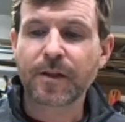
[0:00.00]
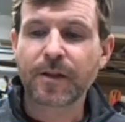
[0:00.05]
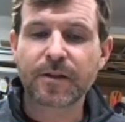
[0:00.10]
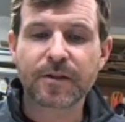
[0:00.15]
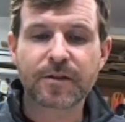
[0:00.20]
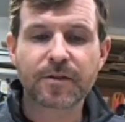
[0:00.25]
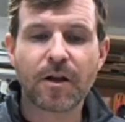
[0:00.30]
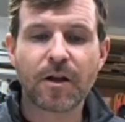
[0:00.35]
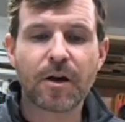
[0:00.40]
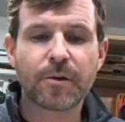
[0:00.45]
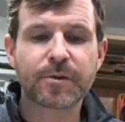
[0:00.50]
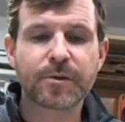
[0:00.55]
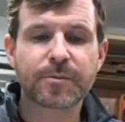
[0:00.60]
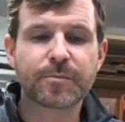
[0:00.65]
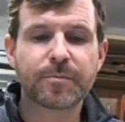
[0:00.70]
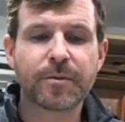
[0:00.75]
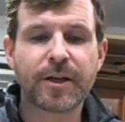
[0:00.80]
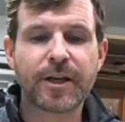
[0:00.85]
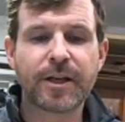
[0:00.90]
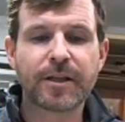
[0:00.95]
This law was
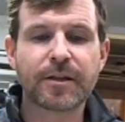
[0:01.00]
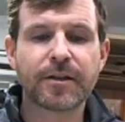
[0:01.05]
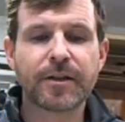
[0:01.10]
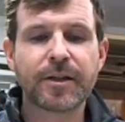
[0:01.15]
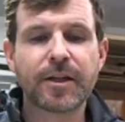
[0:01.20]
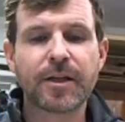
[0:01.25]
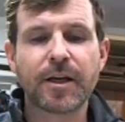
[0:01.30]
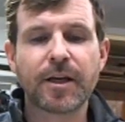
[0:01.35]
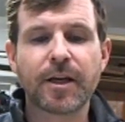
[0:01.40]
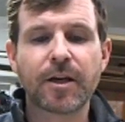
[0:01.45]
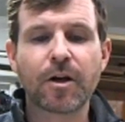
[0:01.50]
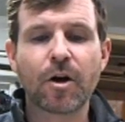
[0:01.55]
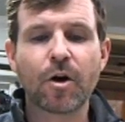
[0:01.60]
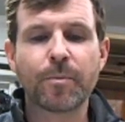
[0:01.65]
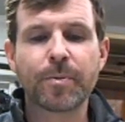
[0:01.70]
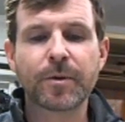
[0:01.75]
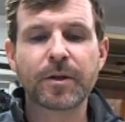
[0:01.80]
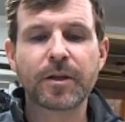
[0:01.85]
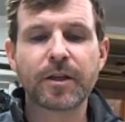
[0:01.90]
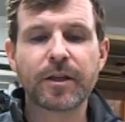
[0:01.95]
blatantly and
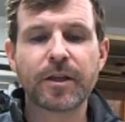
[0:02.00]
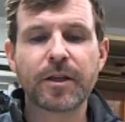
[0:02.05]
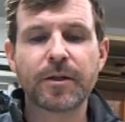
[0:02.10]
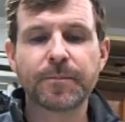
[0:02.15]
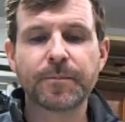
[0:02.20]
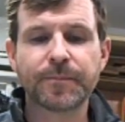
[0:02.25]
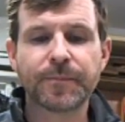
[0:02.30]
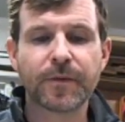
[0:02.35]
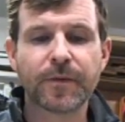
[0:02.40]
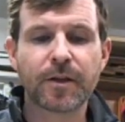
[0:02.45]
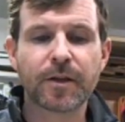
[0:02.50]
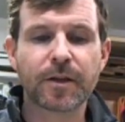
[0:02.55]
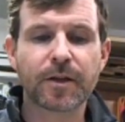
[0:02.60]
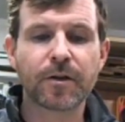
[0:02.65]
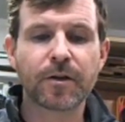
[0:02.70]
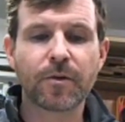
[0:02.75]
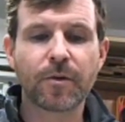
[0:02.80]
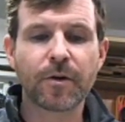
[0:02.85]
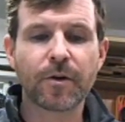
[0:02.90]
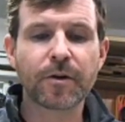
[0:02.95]
openly
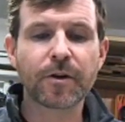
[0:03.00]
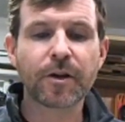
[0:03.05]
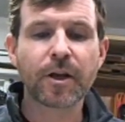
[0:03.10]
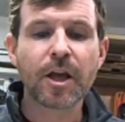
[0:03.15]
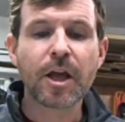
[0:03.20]
ignored.